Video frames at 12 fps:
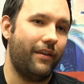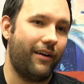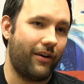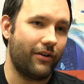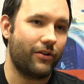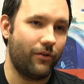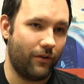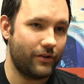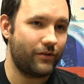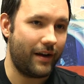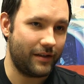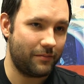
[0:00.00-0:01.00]
the
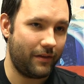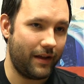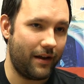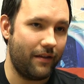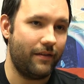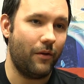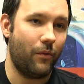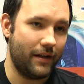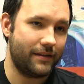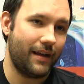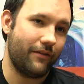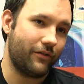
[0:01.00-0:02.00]
hardcore Trials player that
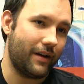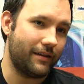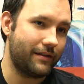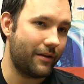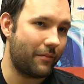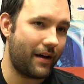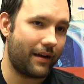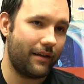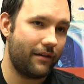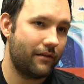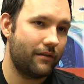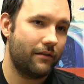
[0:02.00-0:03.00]
wants to have Trials in their pocket.